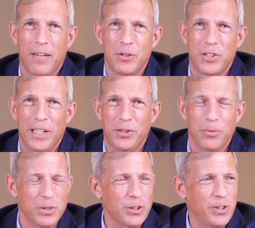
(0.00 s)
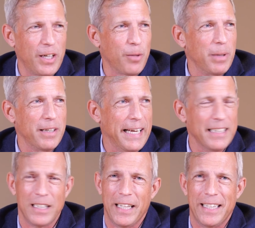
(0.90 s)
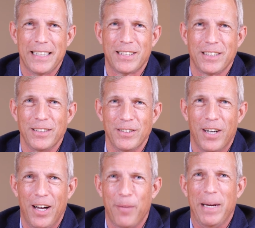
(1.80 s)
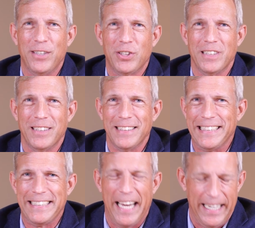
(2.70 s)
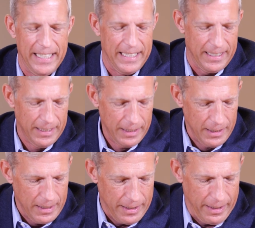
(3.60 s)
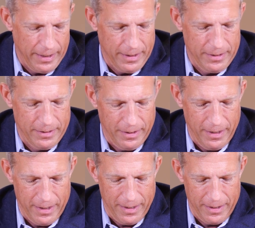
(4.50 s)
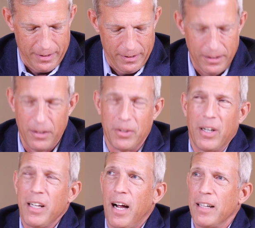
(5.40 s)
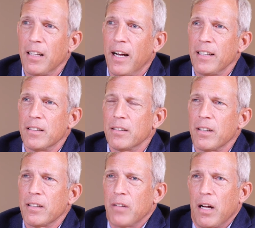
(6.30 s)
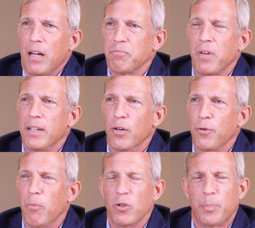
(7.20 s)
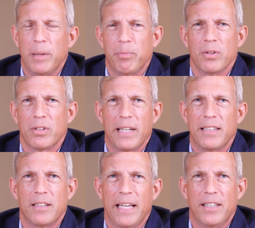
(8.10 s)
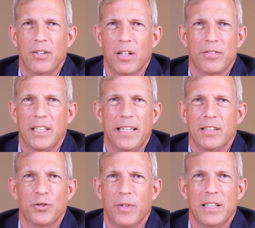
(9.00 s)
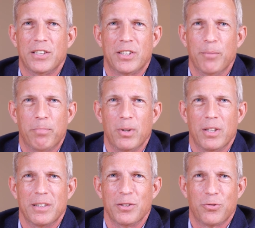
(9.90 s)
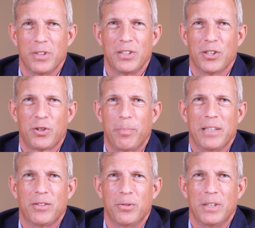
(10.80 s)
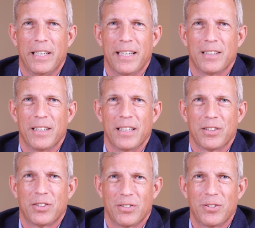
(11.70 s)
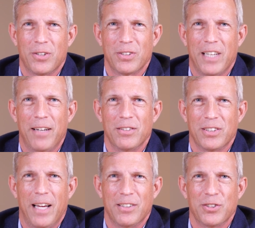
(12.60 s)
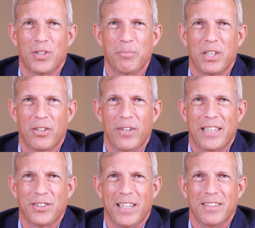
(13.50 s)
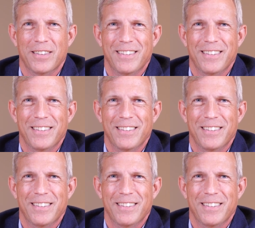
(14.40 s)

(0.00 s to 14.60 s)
conversation, which is talking about analytics and automation and data, And uh, you know, I, I I know for most people, getting getting all of the data is very simple, and it's really just about doing the analytics. So is that is that assumption correct, Jen?